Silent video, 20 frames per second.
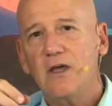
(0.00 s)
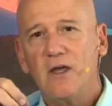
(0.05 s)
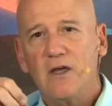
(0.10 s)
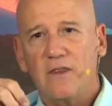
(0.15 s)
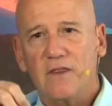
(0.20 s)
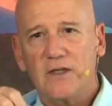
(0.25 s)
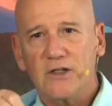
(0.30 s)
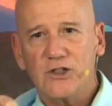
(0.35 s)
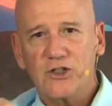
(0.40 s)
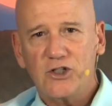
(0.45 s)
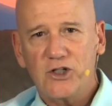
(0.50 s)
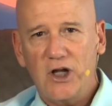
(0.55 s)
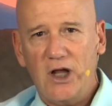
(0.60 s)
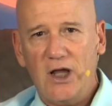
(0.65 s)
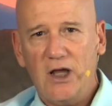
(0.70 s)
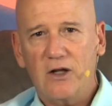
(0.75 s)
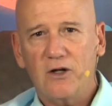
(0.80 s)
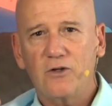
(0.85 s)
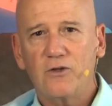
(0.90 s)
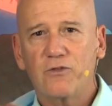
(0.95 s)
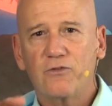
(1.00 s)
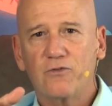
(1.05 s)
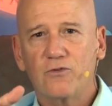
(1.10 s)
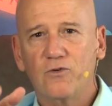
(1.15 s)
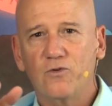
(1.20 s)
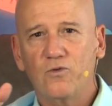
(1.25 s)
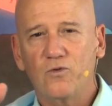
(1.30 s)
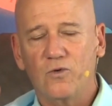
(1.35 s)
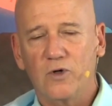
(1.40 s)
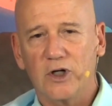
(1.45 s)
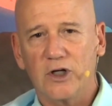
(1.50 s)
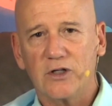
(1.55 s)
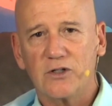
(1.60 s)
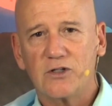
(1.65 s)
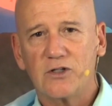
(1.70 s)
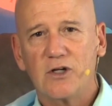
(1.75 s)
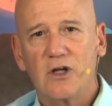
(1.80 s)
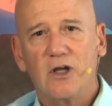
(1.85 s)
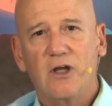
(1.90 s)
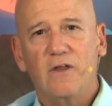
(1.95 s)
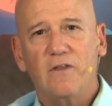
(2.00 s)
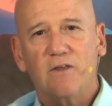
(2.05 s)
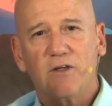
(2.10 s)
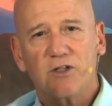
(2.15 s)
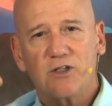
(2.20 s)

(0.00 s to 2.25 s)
the channel through which the